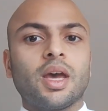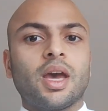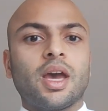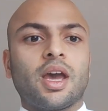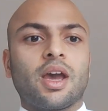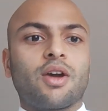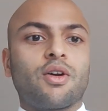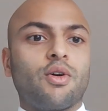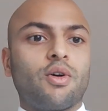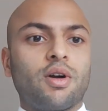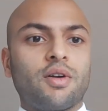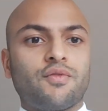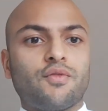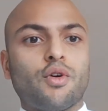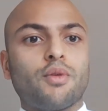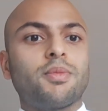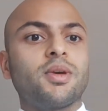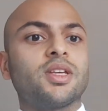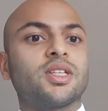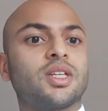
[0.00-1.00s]

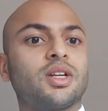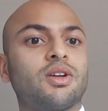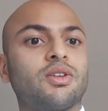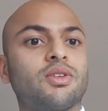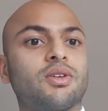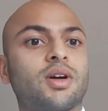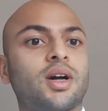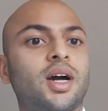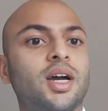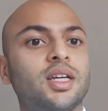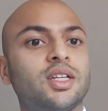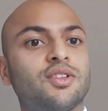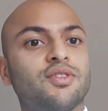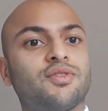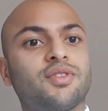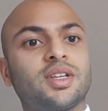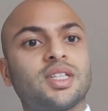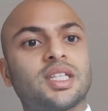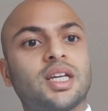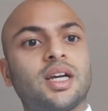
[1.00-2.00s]
Agoraphobia is another kind of
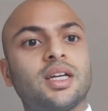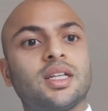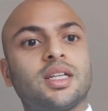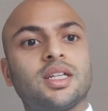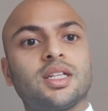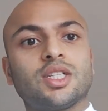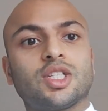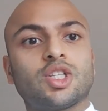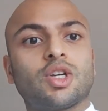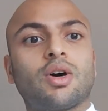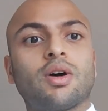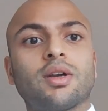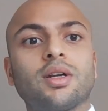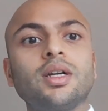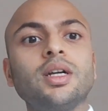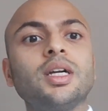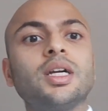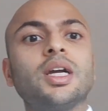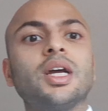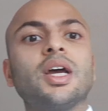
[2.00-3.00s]
anxiety
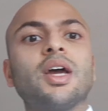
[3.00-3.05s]
disorder